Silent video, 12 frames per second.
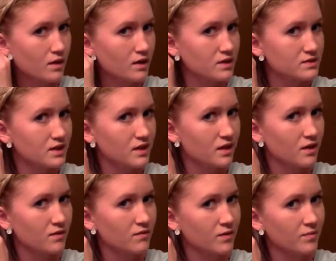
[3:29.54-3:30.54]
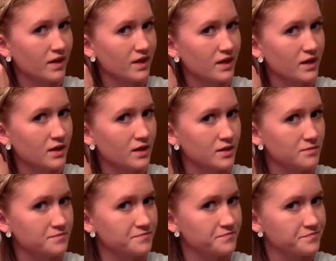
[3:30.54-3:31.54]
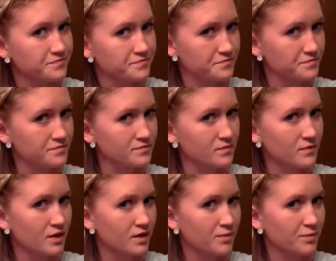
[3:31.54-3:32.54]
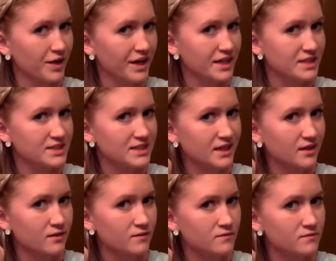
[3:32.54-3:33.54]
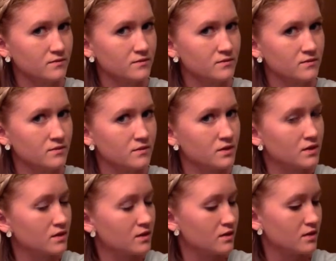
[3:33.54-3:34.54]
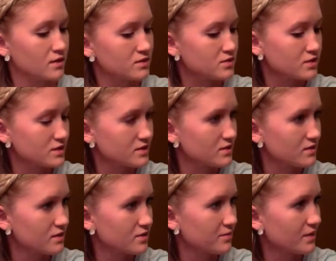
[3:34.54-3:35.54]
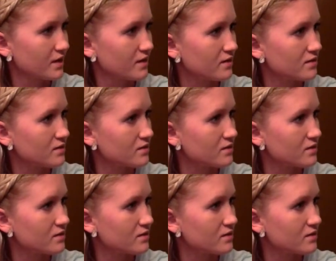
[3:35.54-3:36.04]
As I get around my ear, I'm going to braid it down just a little bit.